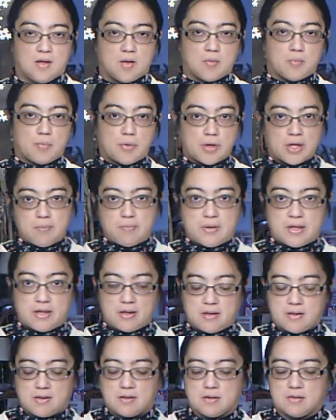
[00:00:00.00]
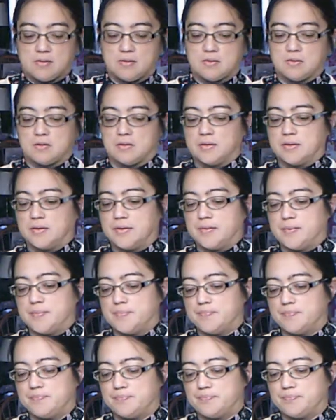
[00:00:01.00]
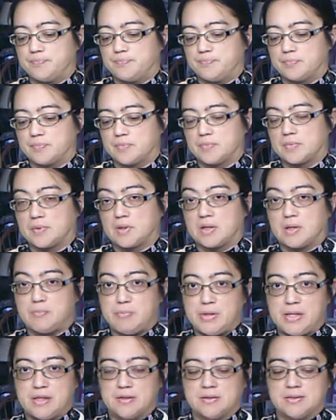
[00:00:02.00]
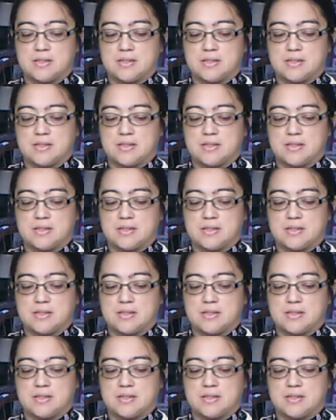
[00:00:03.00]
Pretty big. I peeled